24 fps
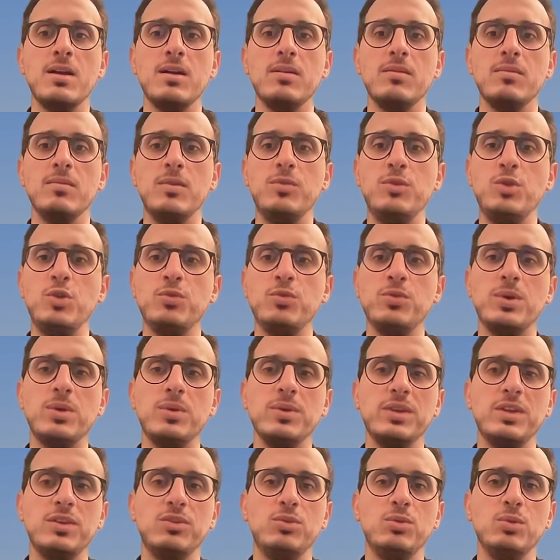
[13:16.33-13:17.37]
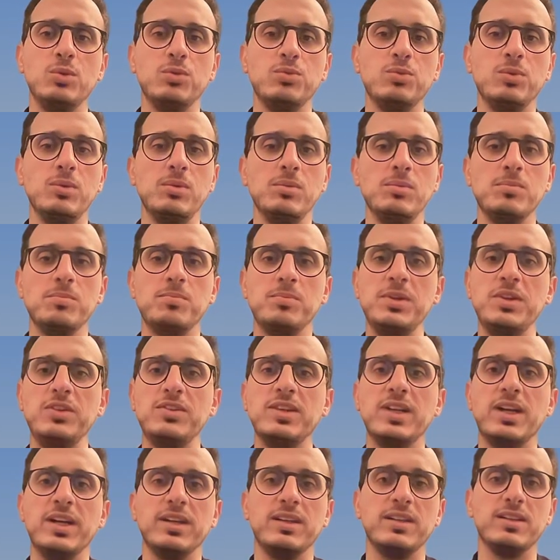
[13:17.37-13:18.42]
If you found this useful, please
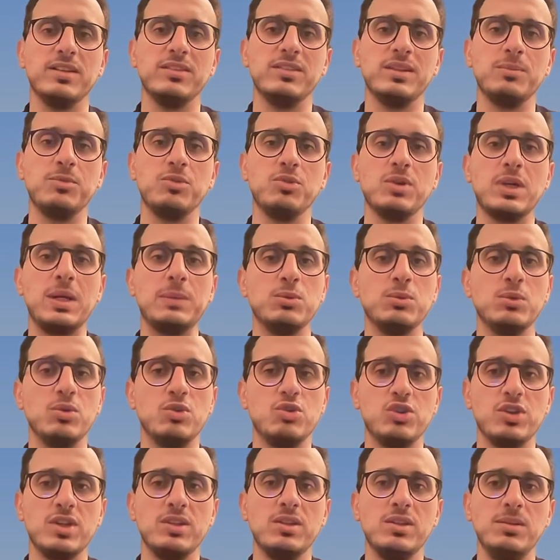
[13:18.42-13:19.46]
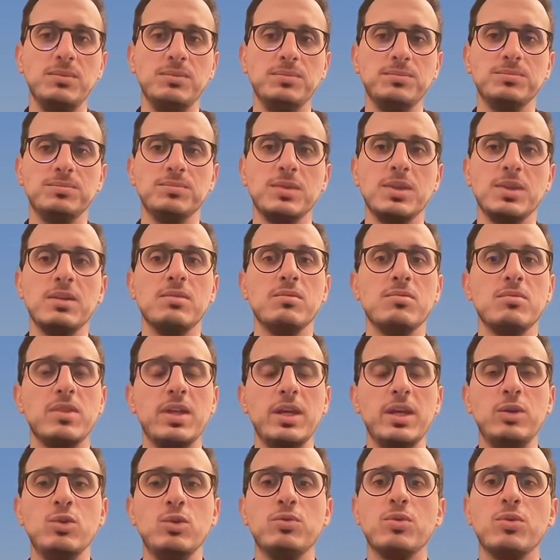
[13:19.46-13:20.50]
like and subscribe to the channel.
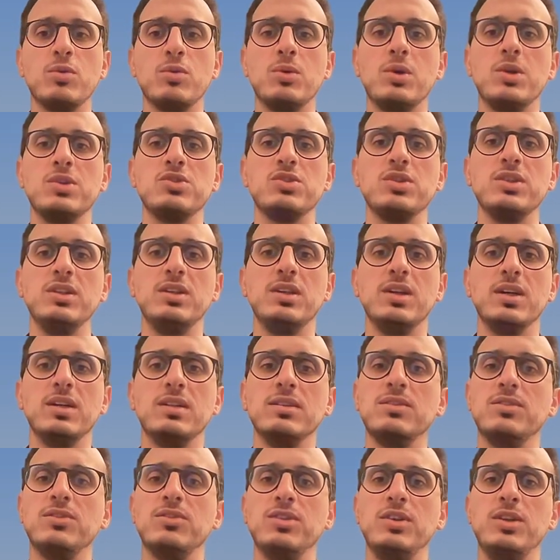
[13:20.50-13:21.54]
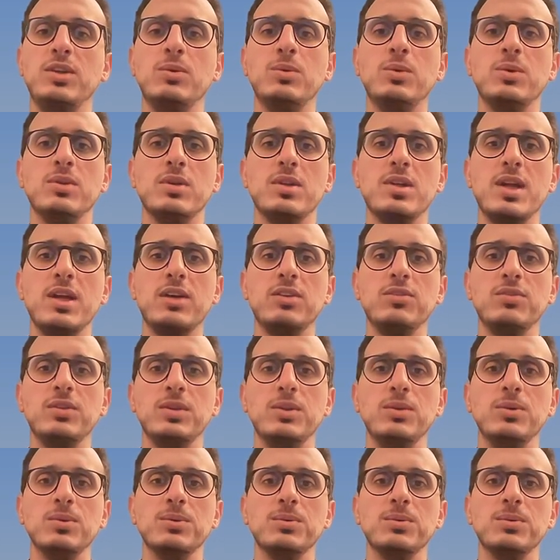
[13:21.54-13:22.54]
Thank you for watching and see you in the next video.